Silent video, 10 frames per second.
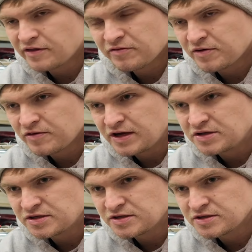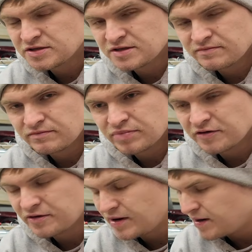through engines,
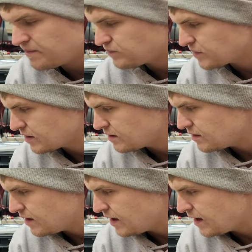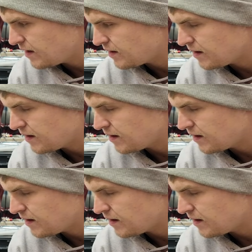blowing them up, and